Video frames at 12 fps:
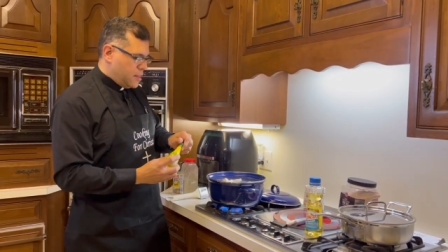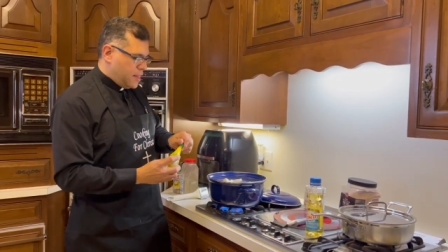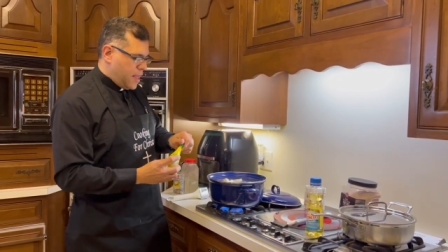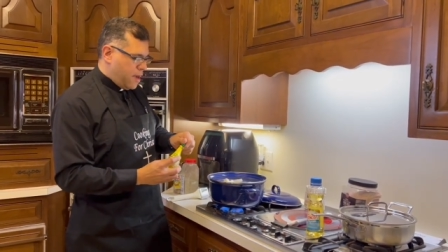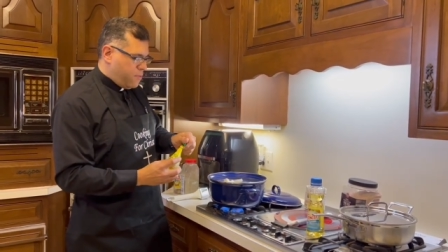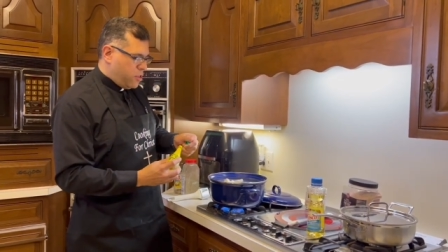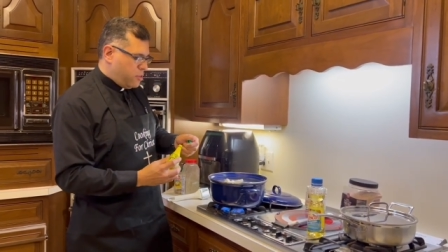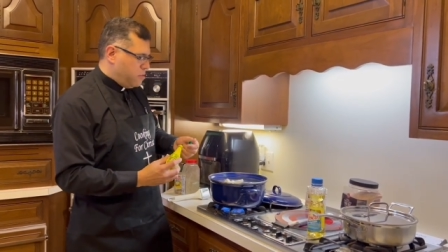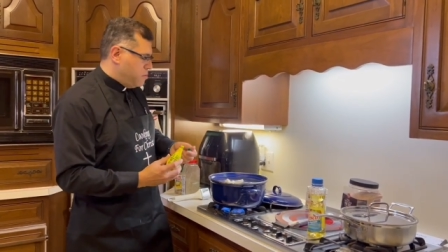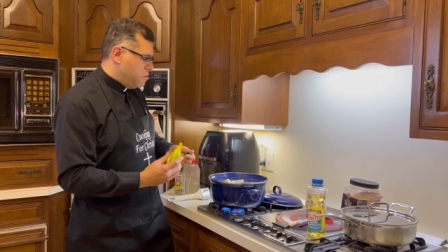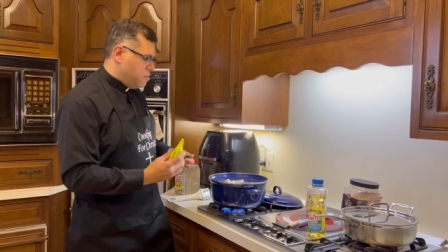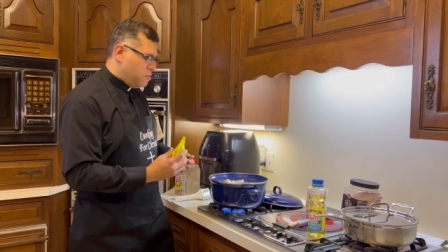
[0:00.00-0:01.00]
lemon,
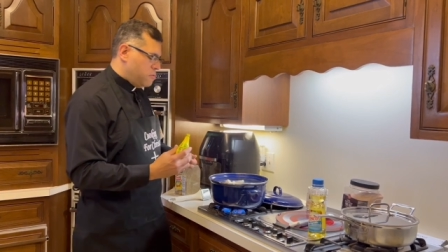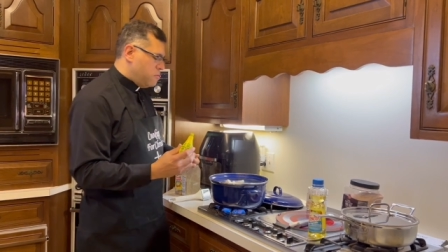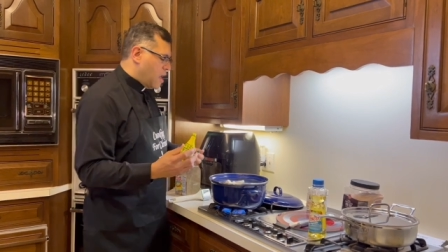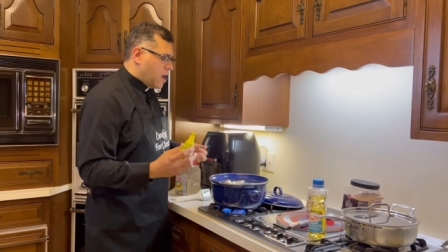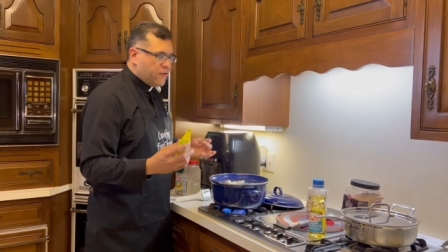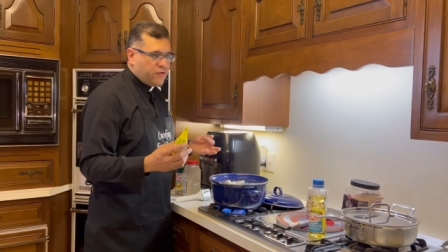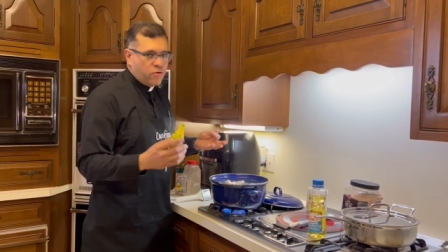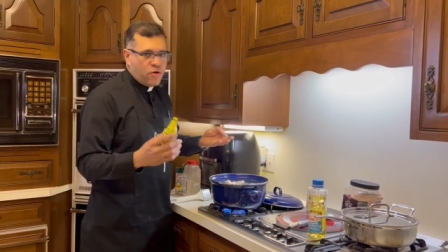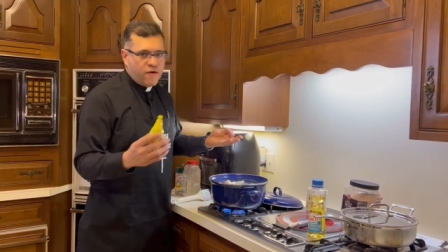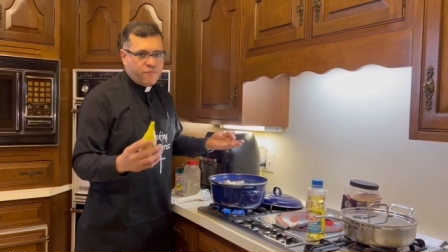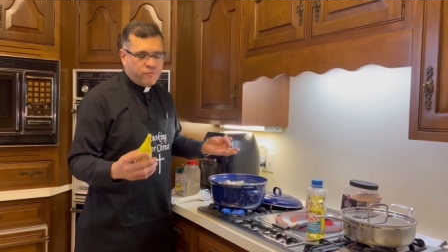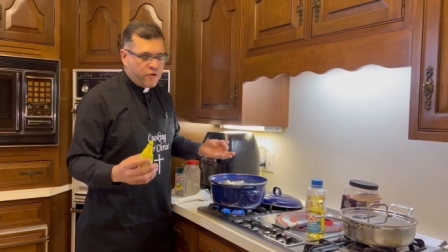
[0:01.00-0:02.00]
like I said, you
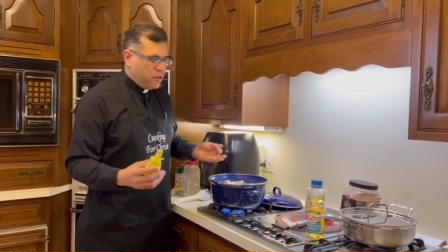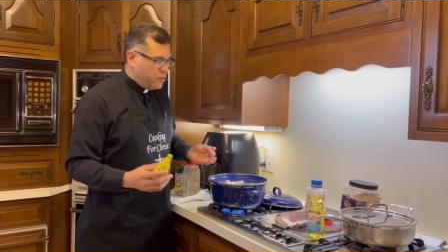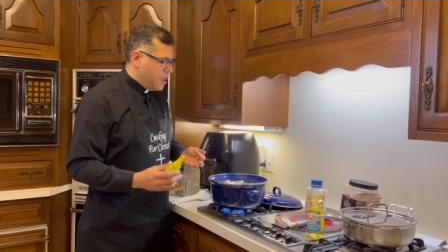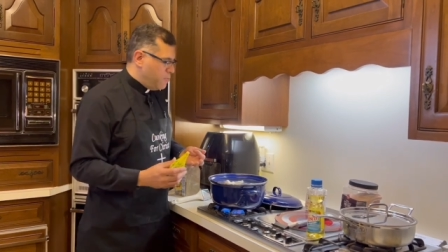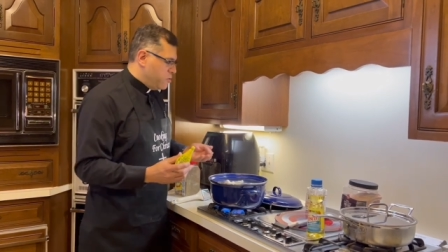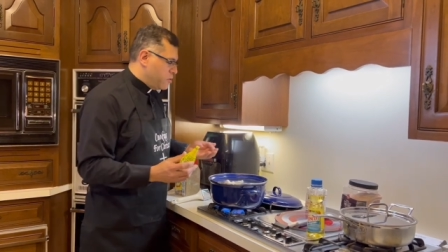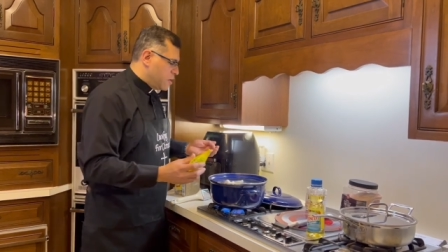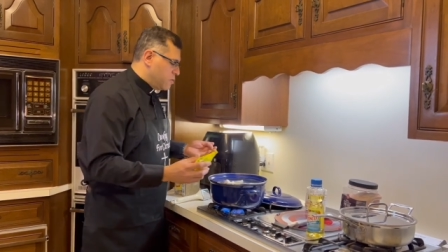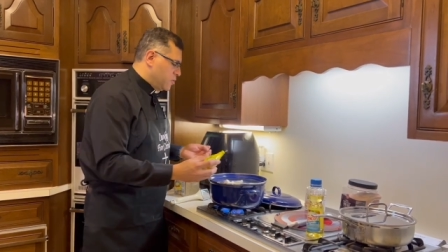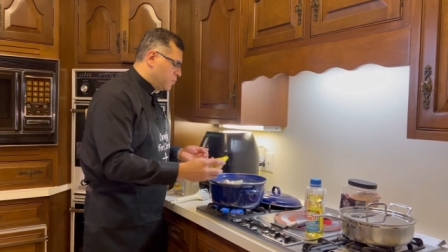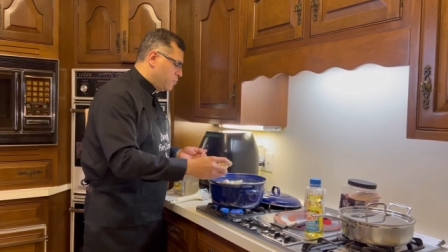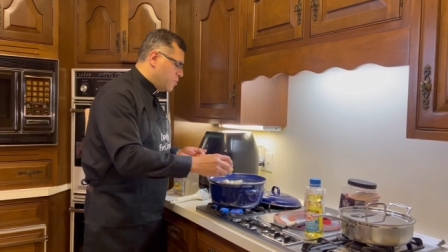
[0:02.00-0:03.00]
have real lemon, you can
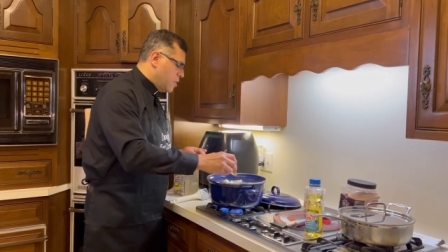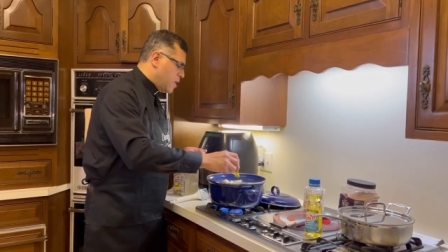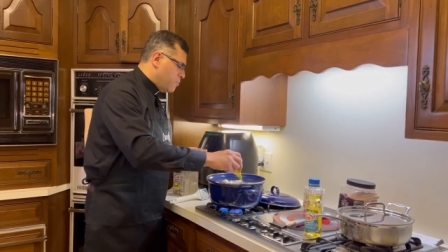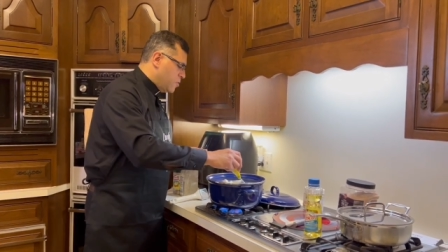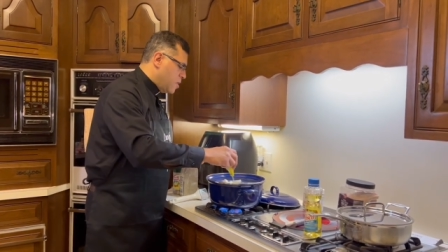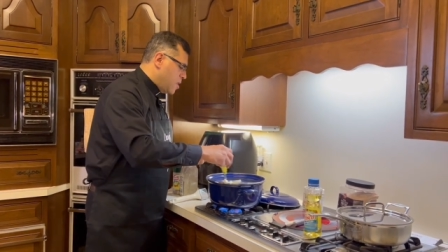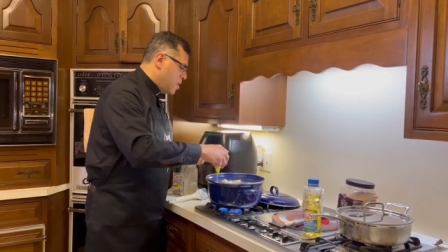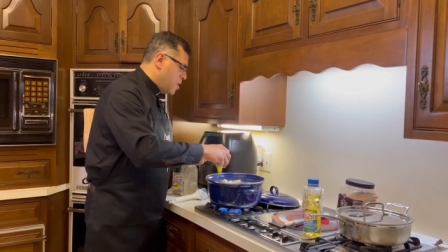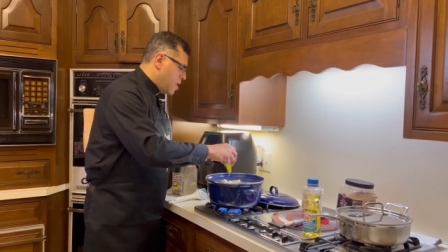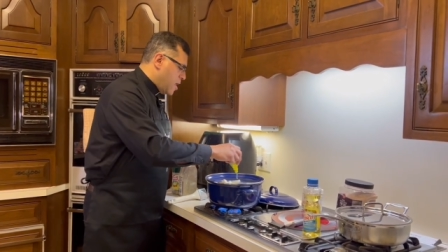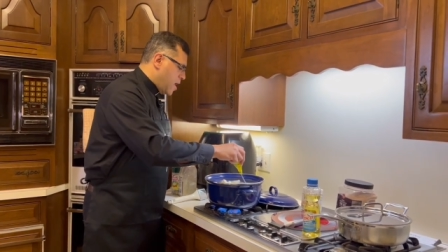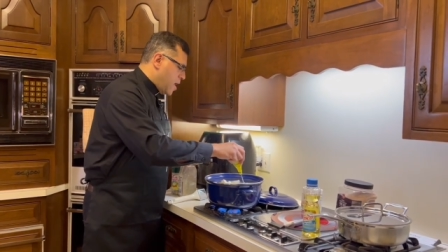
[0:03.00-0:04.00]
just put a lemon
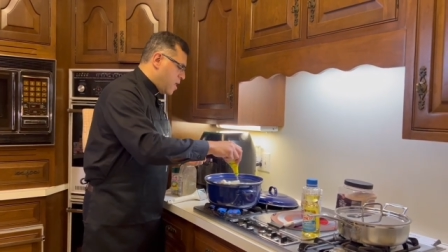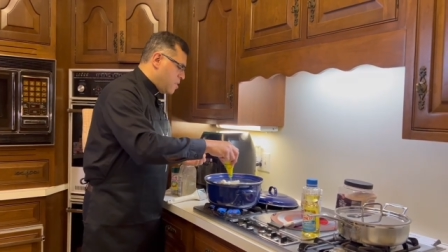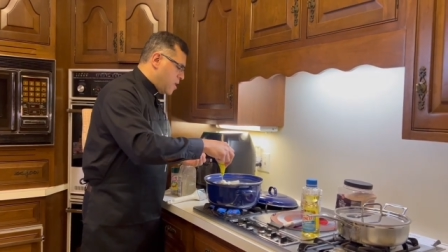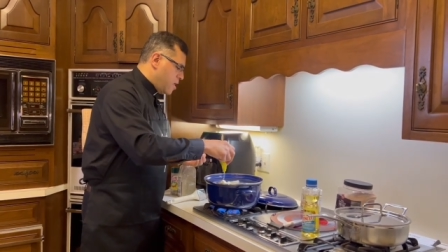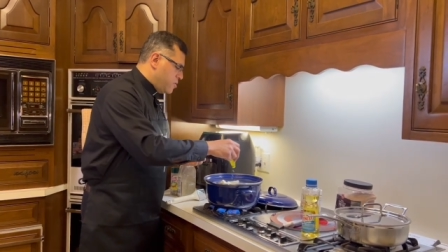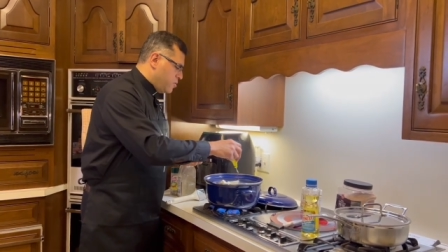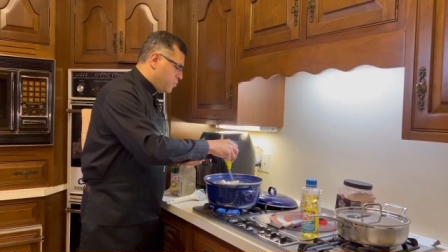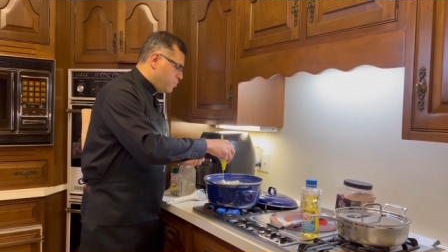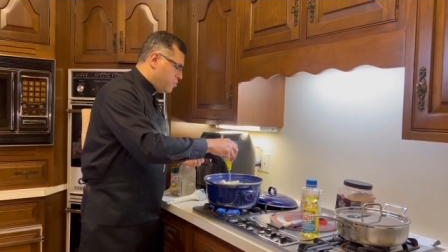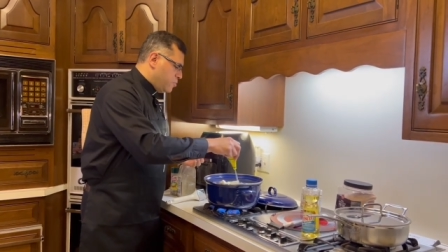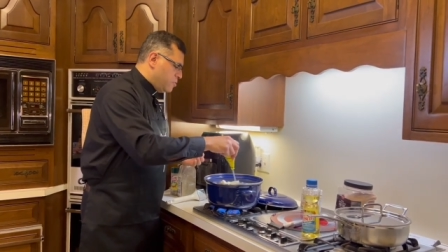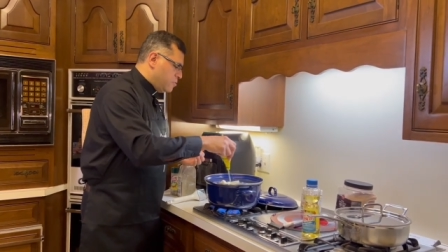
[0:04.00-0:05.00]
and then just
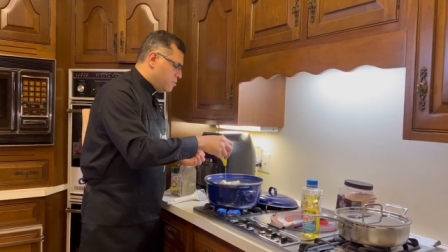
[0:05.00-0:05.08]
put